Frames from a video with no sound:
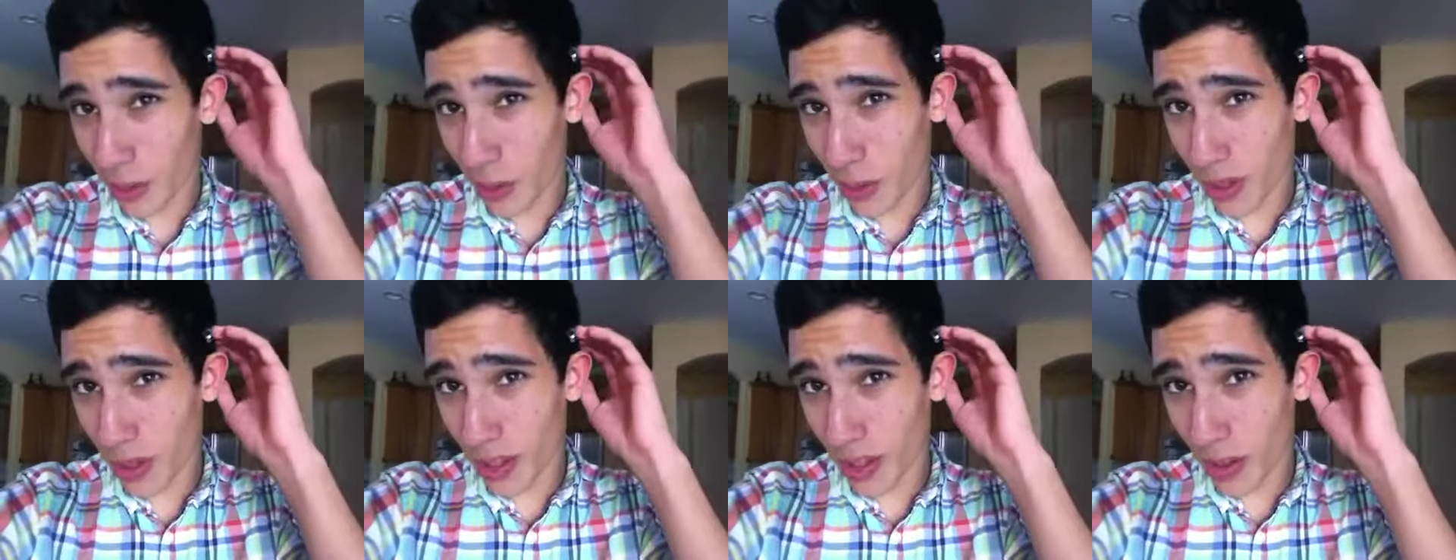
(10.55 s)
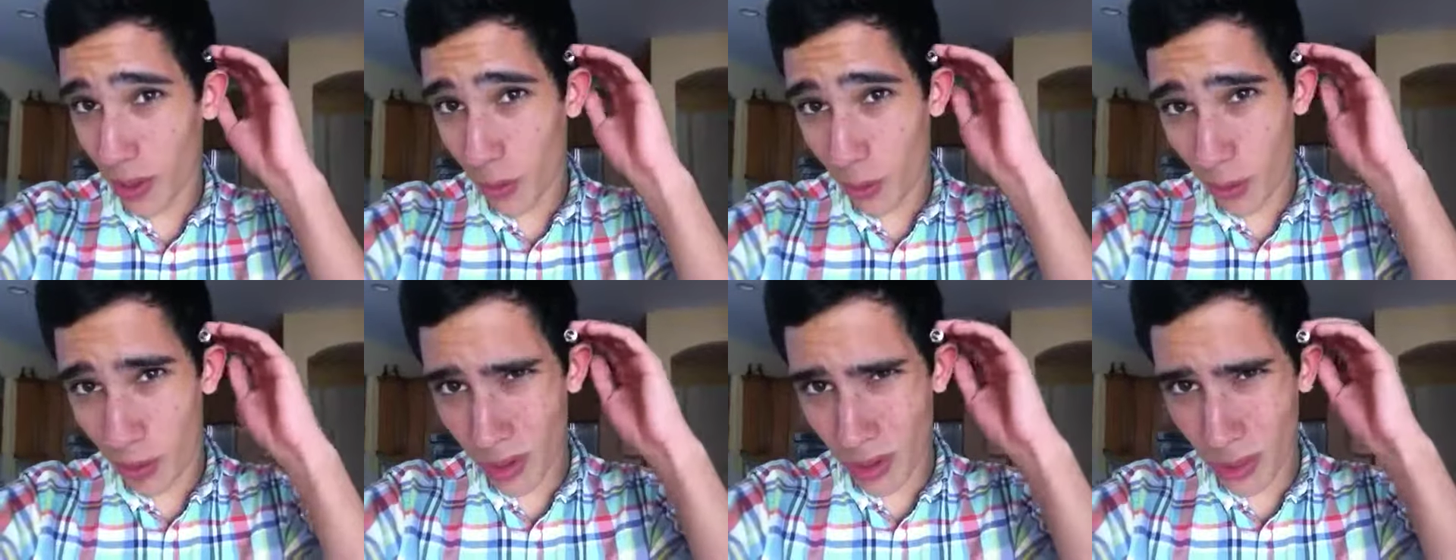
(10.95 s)
What?
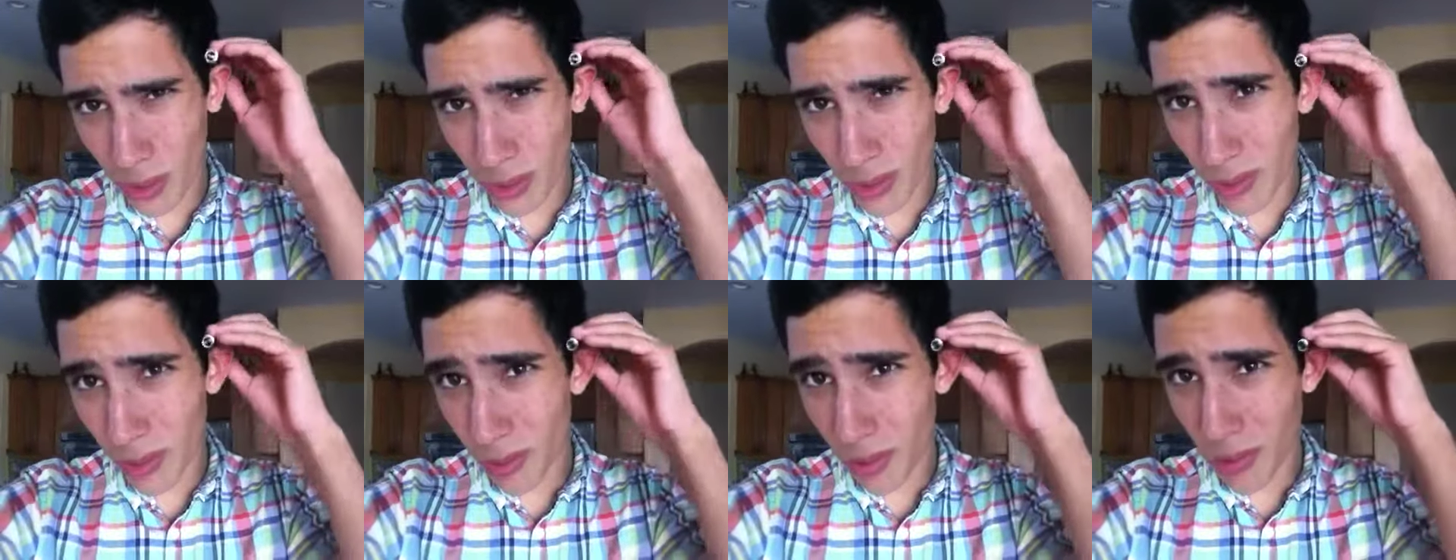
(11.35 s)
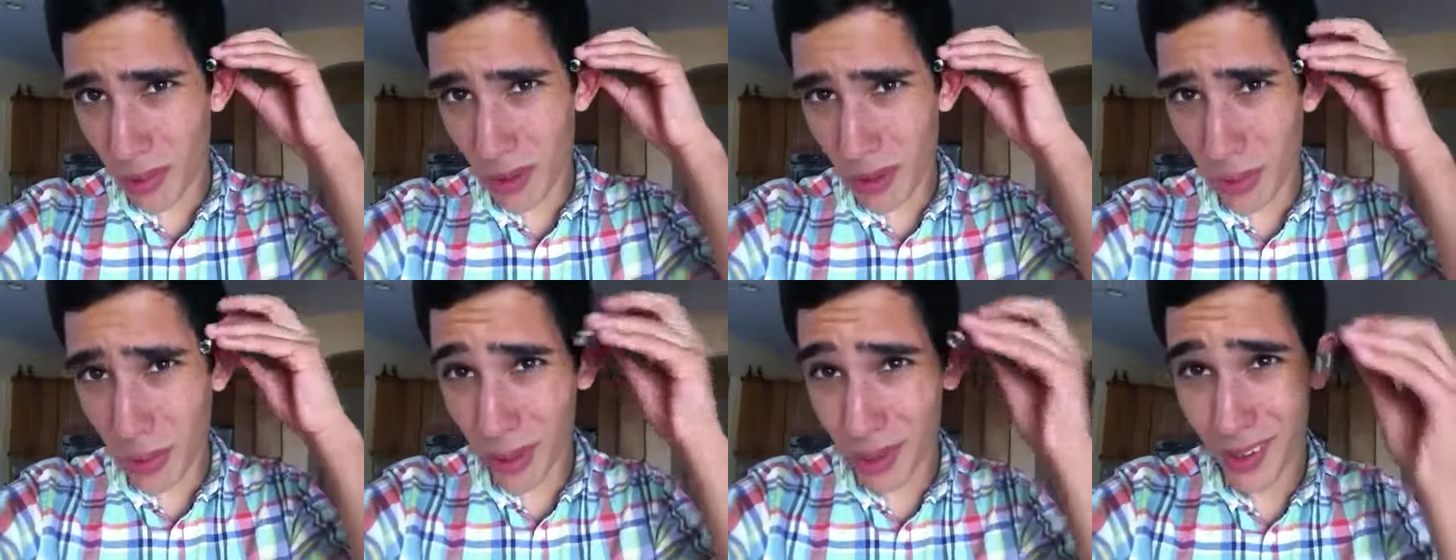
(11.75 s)
Whoa,
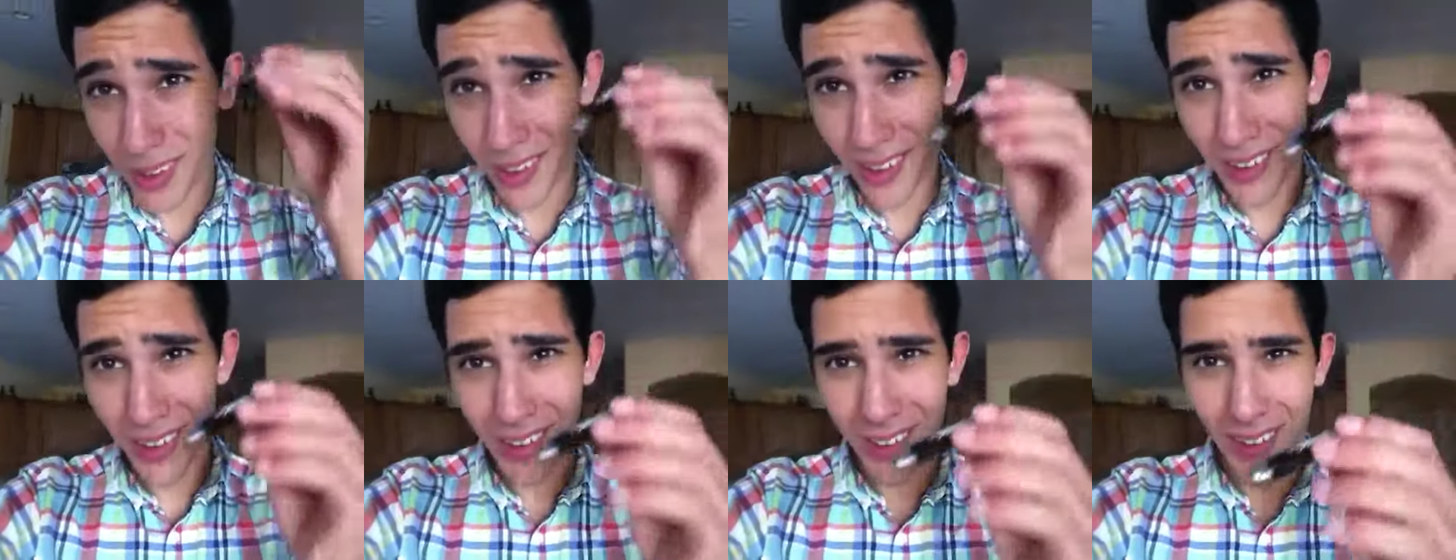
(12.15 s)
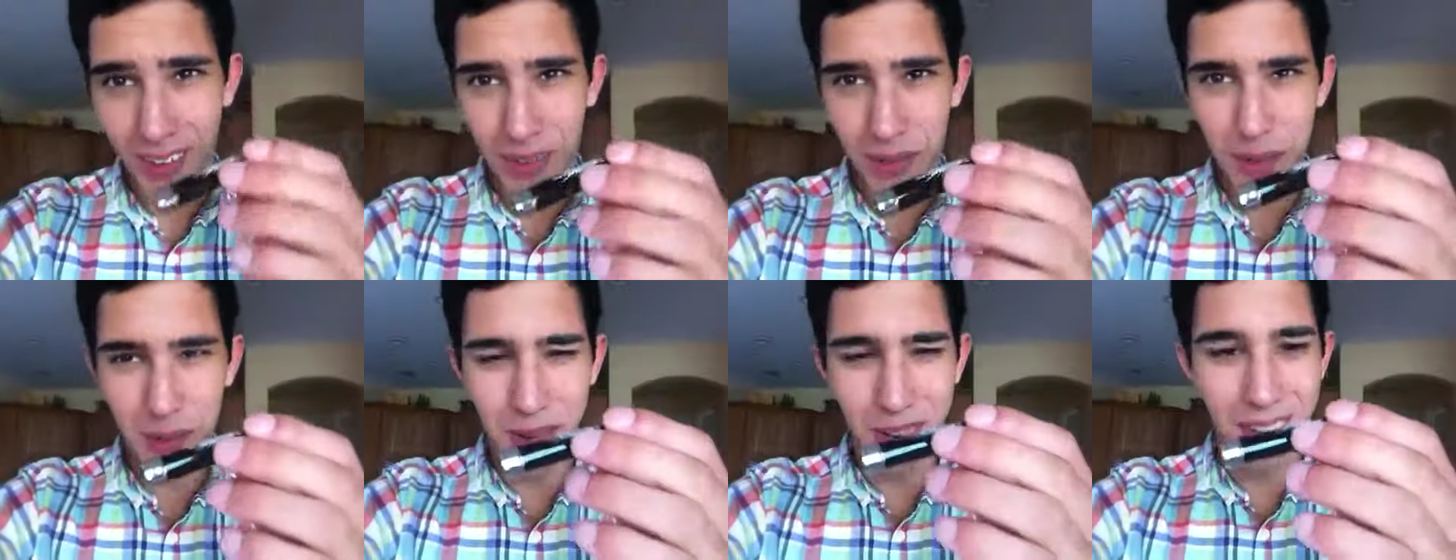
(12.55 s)
whoa,
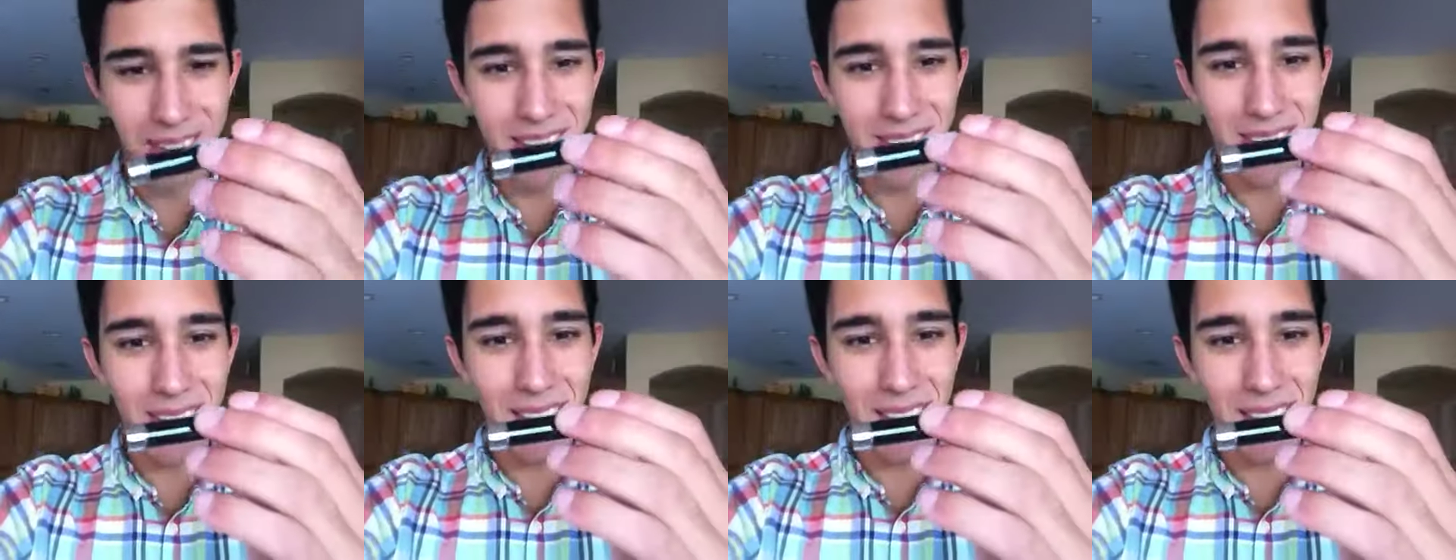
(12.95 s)
what is